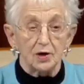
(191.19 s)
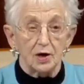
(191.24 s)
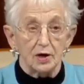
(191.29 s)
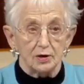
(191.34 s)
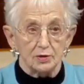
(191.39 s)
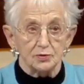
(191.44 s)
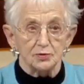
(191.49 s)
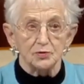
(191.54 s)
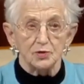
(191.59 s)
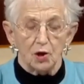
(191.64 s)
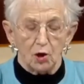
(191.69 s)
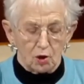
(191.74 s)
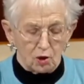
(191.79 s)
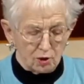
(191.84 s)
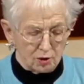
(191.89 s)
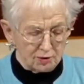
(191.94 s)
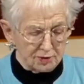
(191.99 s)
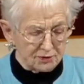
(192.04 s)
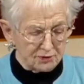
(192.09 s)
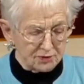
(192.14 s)
dollars
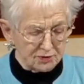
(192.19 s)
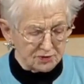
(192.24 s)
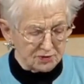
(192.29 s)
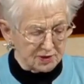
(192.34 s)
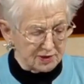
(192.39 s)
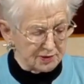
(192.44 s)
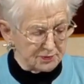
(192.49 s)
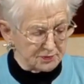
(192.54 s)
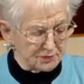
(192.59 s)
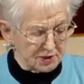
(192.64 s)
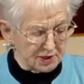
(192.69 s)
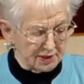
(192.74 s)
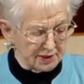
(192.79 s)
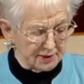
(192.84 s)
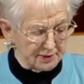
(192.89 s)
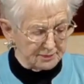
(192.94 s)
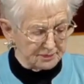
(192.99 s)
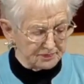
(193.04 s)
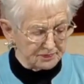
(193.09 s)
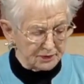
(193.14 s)
all at the same
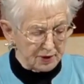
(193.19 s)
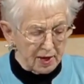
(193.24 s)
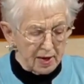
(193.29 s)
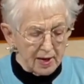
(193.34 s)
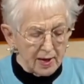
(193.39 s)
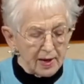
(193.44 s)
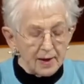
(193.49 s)
time.